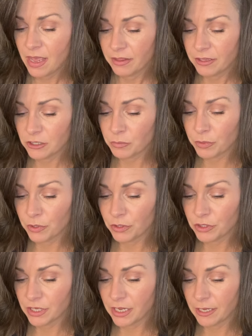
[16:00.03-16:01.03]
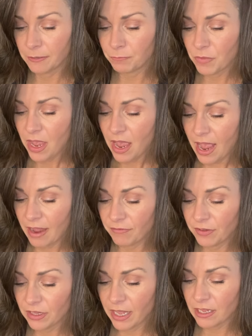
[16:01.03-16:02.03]
This person, I
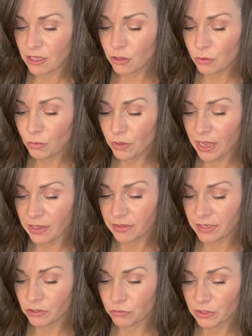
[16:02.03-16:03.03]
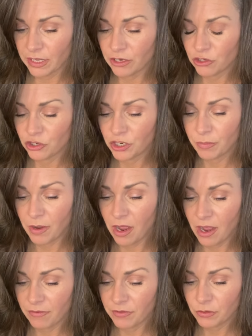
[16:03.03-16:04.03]
feel like you cut this relationship
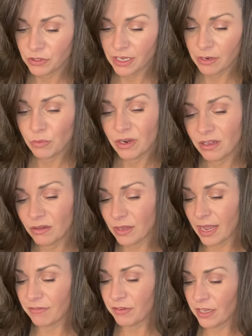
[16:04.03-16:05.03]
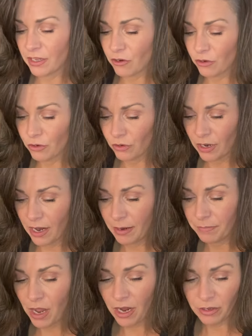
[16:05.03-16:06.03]
off. You said, well, I feel like you're
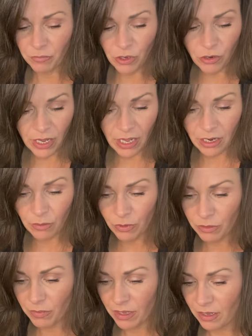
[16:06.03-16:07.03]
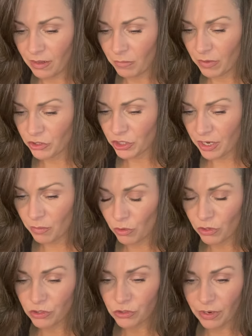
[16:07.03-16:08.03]
not communicating with me much
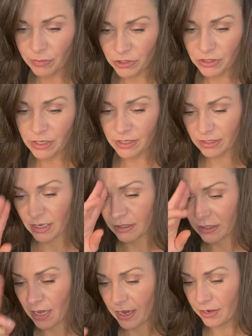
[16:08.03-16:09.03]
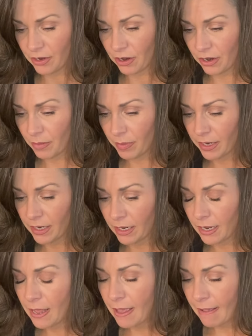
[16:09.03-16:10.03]
anymore, so I'm just going to say sayonara, buddy.
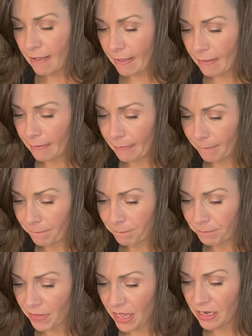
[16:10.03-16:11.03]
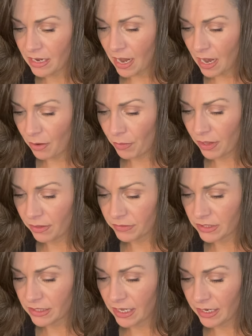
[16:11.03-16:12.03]
And now all of a
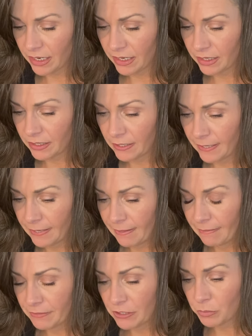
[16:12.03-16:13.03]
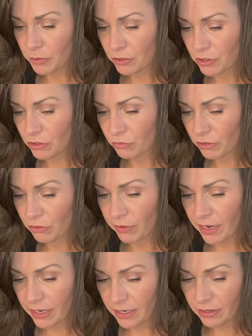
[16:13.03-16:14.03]
sudden, this person's
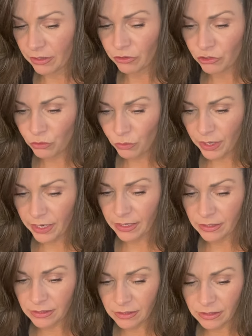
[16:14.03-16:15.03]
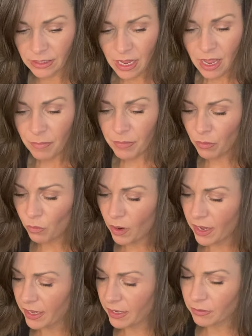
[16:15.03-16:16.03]
regretting their choice. But
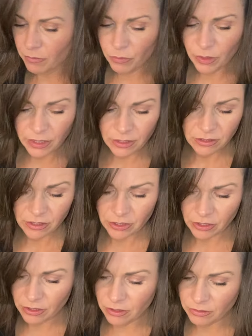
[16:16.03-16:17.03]
what is their...